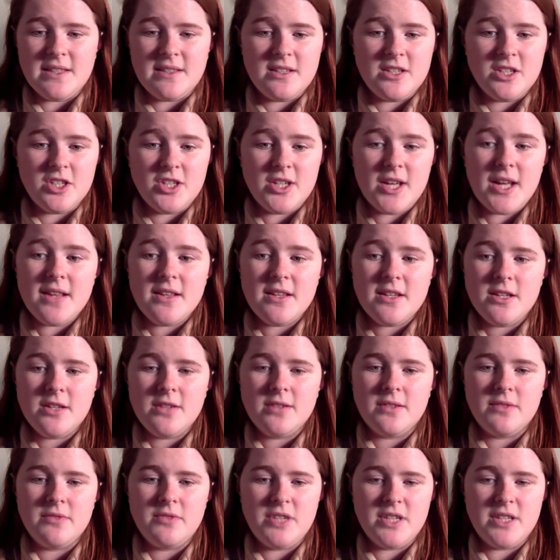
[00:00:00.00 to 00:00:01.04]
to share the news
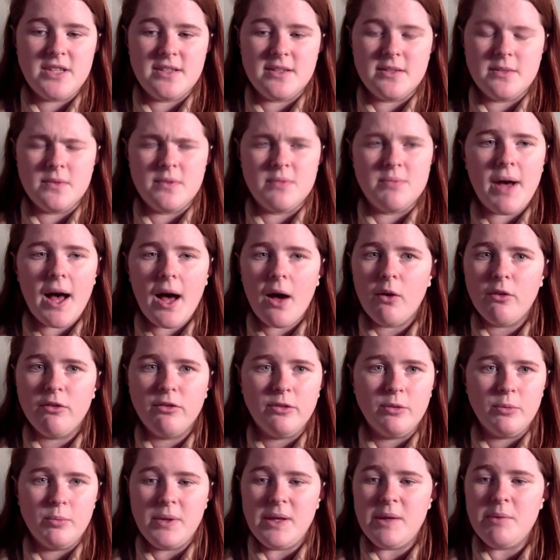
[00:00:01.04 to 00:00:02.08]
of Jesus with
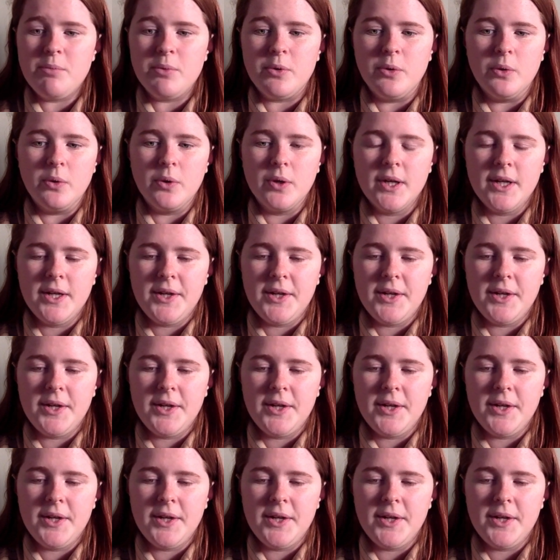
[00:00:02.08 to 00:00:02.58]
powerful people.